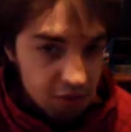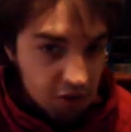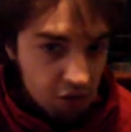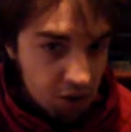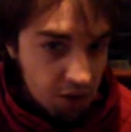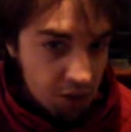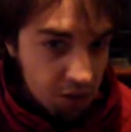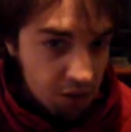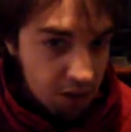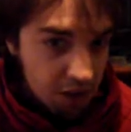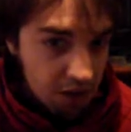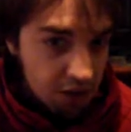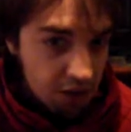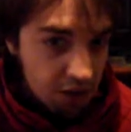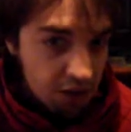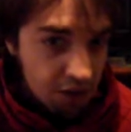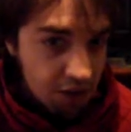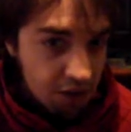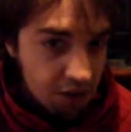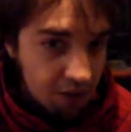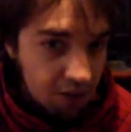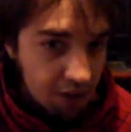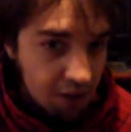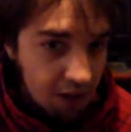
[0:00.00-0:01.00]
cool that they're
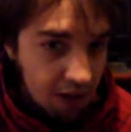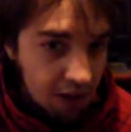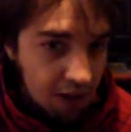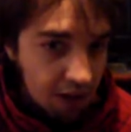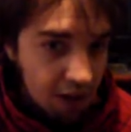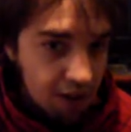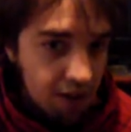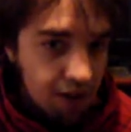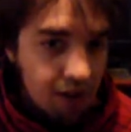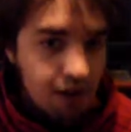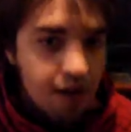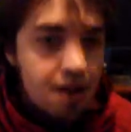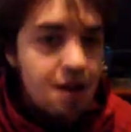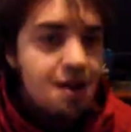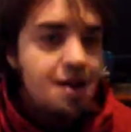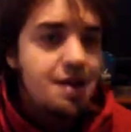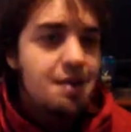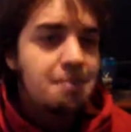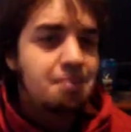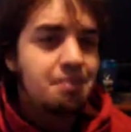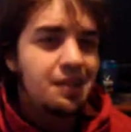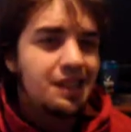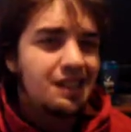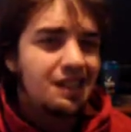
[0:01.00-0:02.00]
doing that,
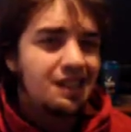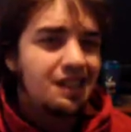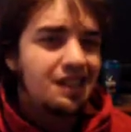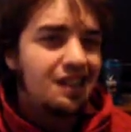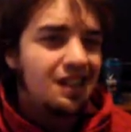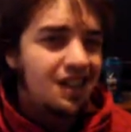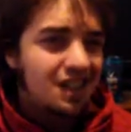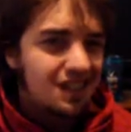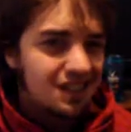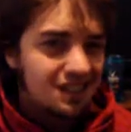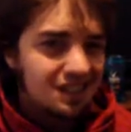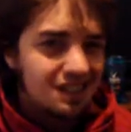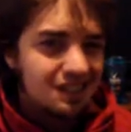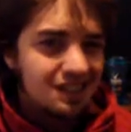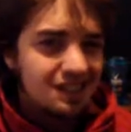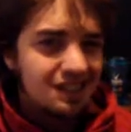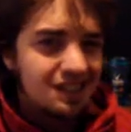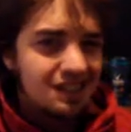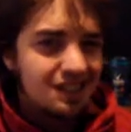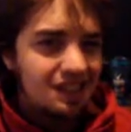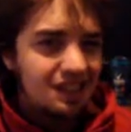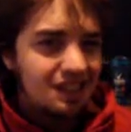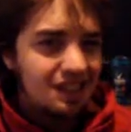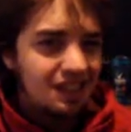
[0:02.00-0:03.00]
but
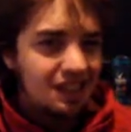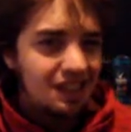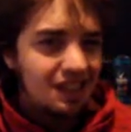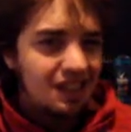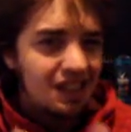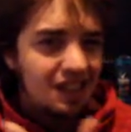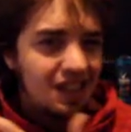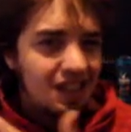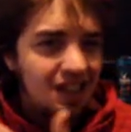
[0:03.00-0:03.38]
honestly,